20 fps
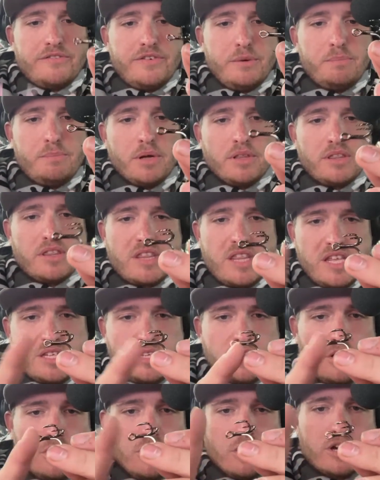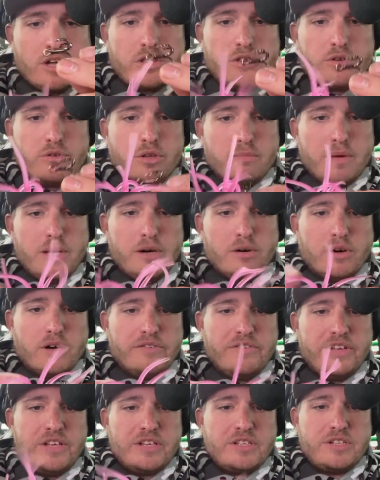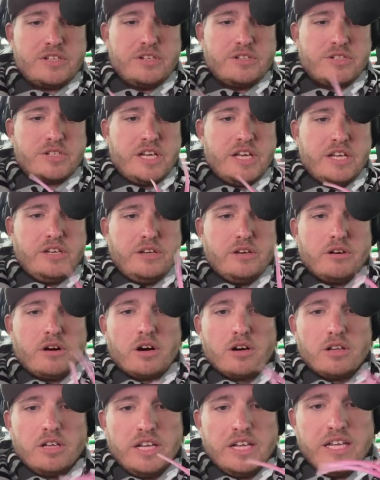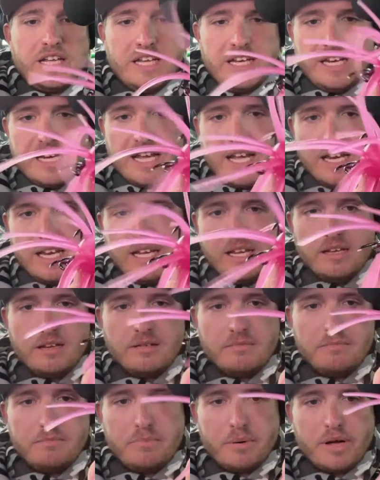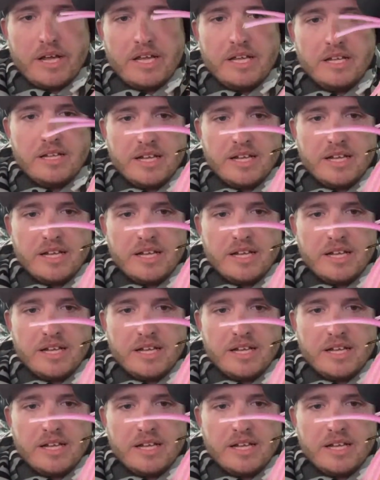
If you put this hook through the middle of this, you're hardly getting any bite.